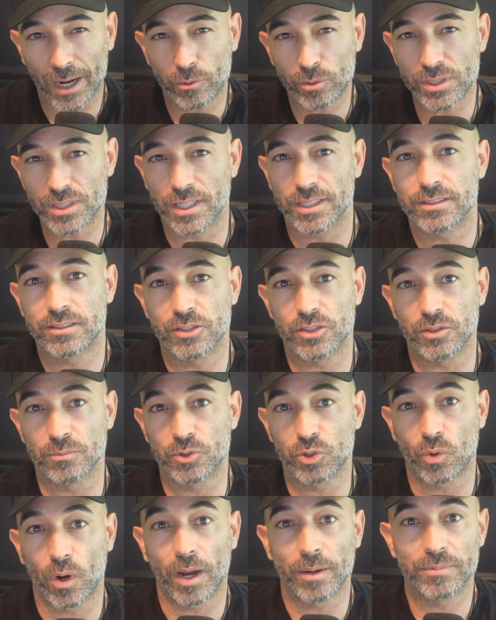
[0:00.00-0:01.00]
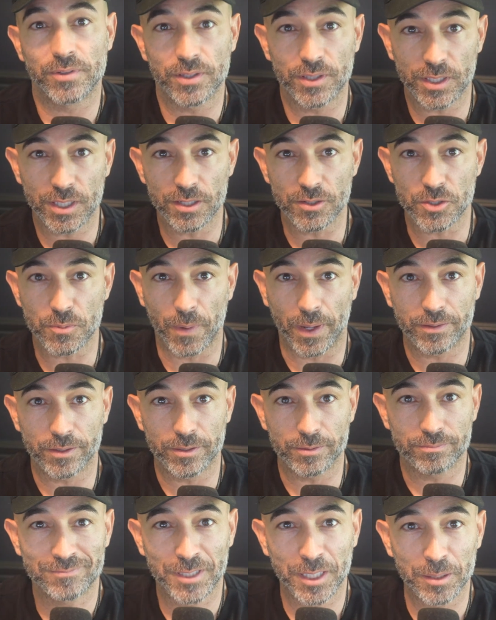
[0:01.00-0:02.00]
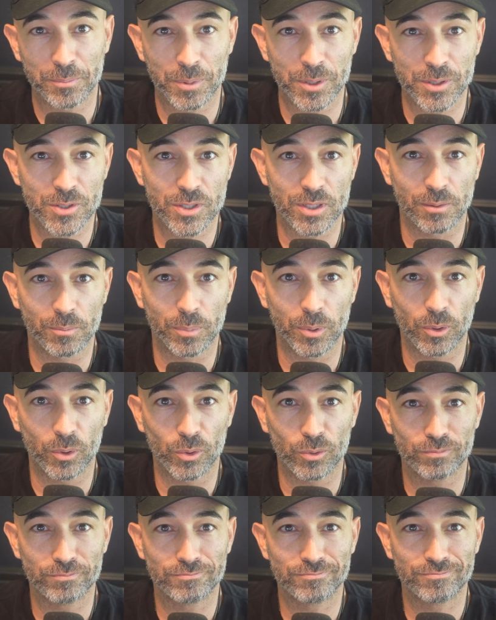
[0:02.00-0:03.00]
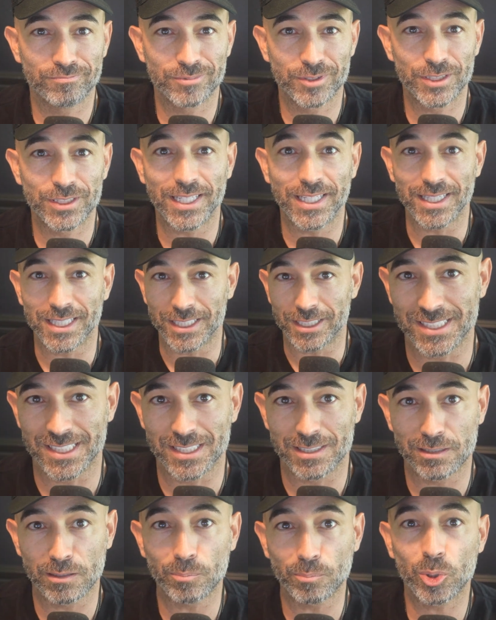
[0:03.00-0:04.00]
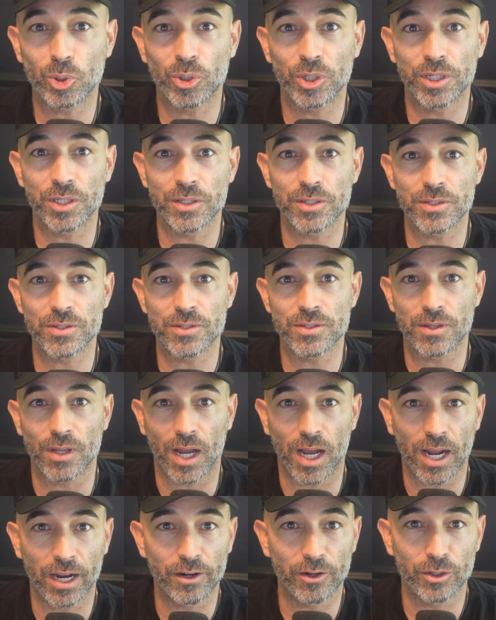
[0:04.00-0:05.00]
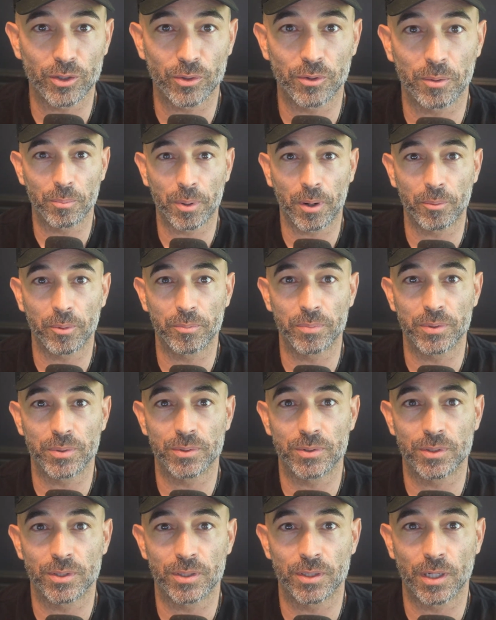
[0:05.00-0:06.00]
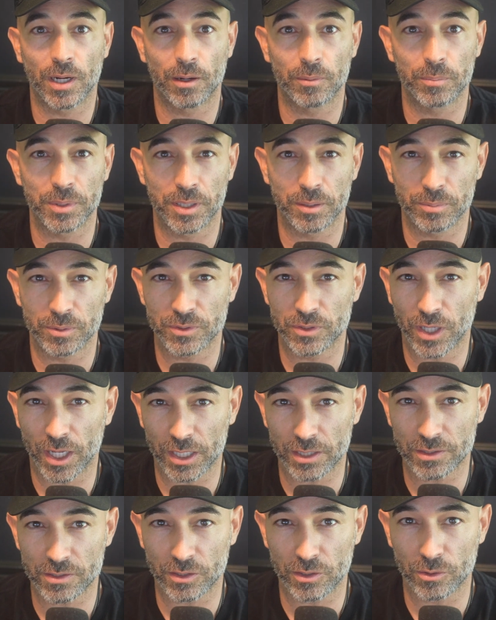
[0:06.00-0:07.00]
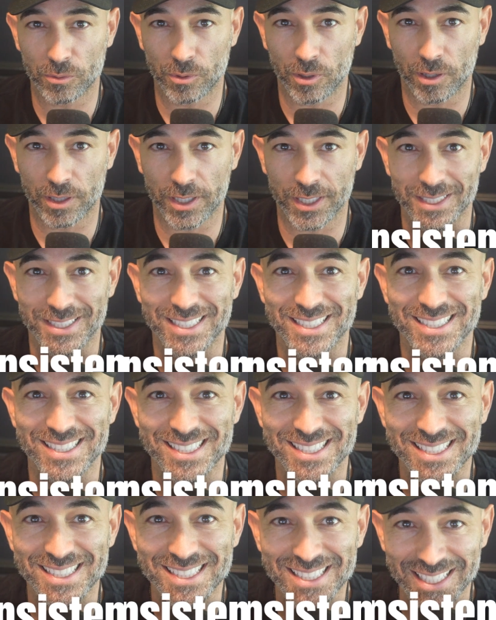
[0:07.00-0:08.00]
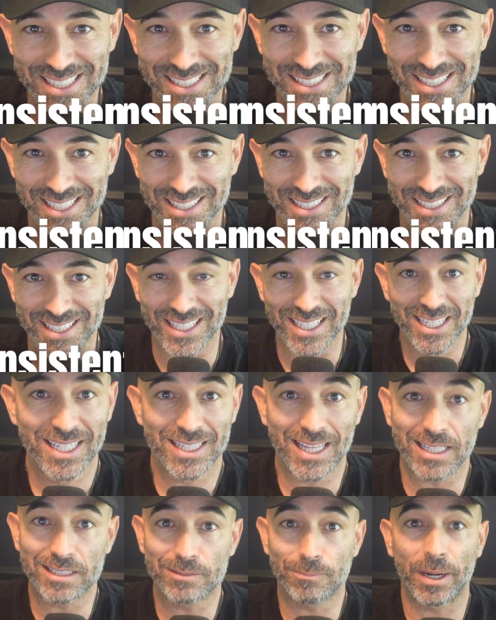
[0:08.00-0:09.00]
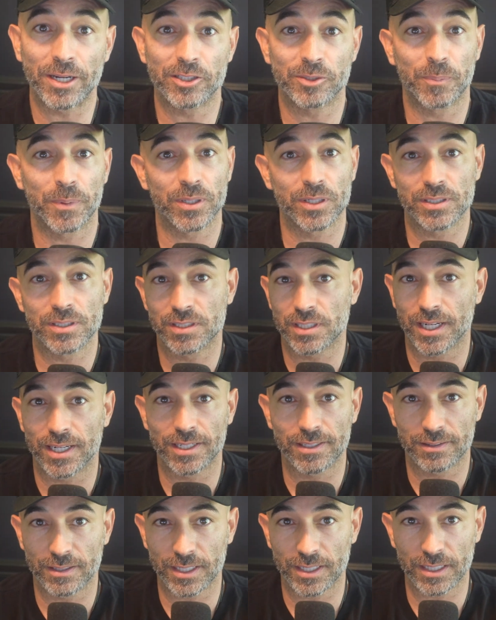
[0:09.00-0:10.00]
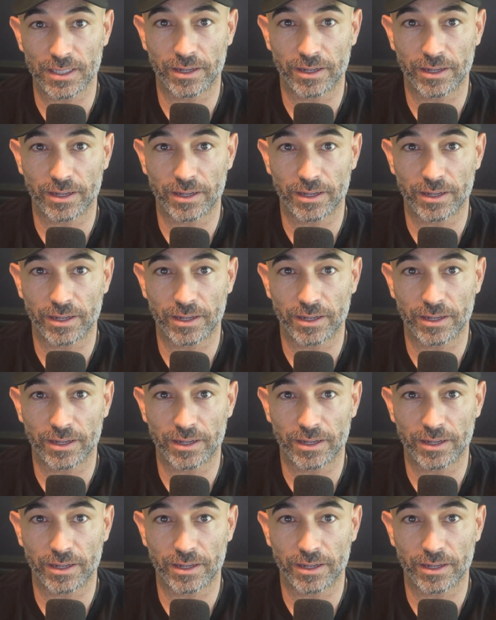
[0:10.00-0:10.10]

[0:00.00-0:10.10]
always like to subscribe to the KISS method. Keep it simple, silly. The simpler it is, the higher degree of probability I'll be able to execute on it consistently. That's my experience in anything,